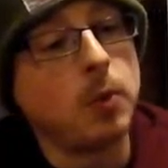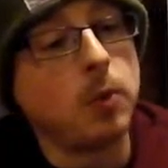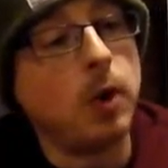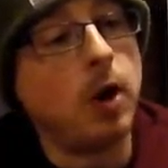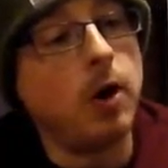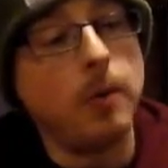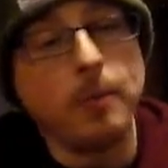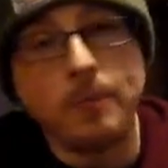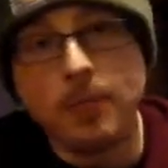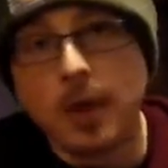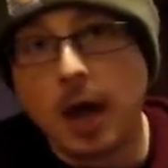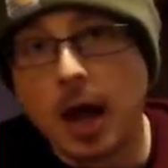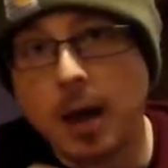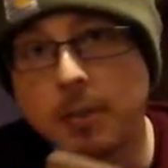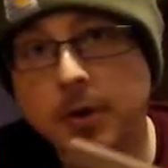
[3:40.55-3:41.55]
Well,
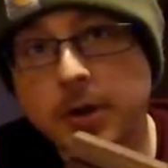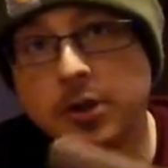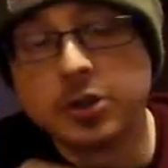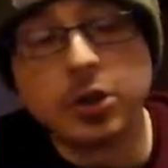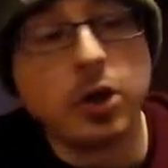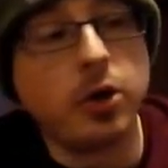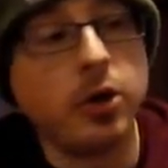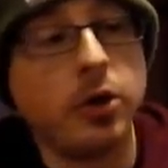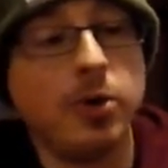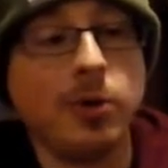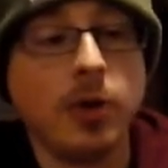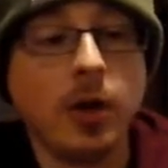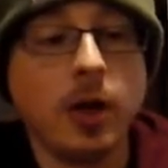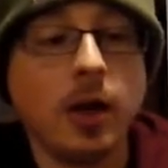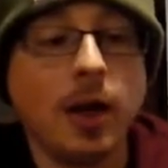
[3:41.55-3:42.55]
I'm going to show you.
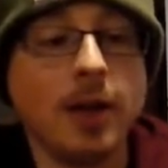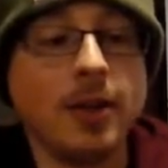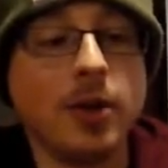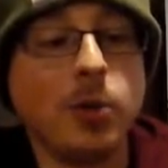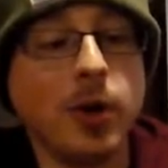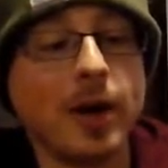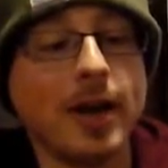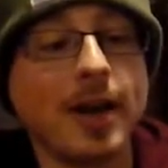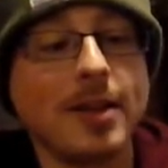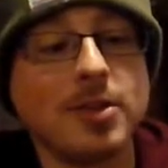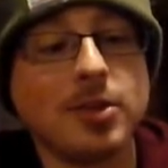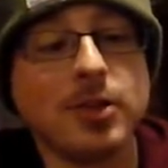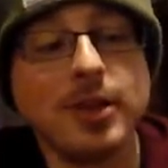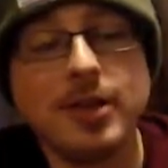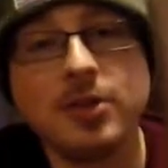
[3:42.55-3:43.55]
And the quick
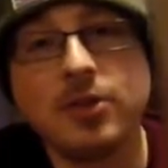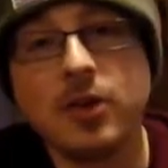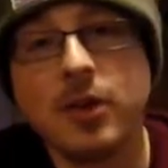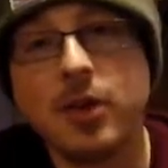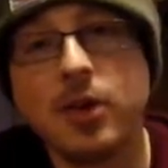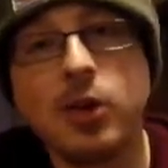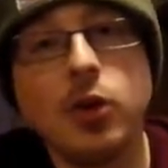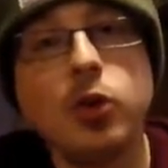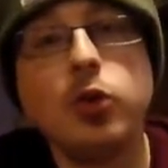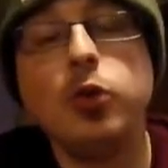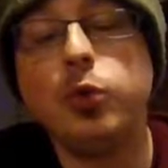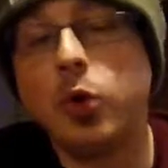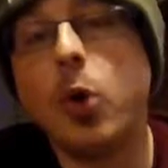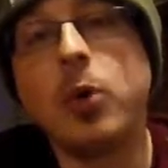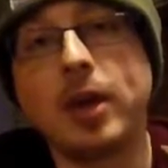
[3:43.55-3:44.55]
answer is,
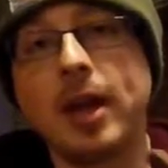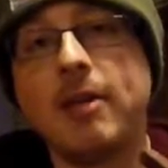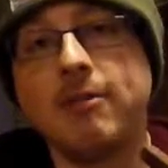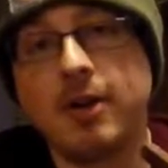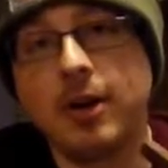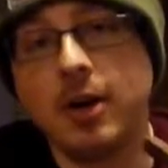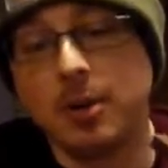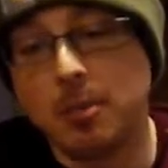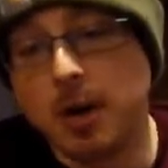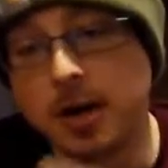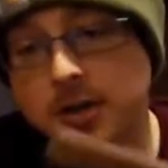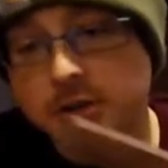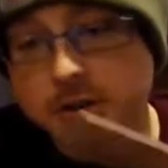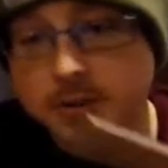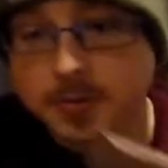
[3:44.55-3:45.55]
you don't get very
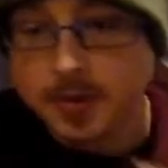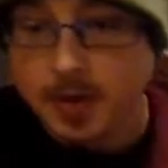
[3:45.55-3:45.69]
much.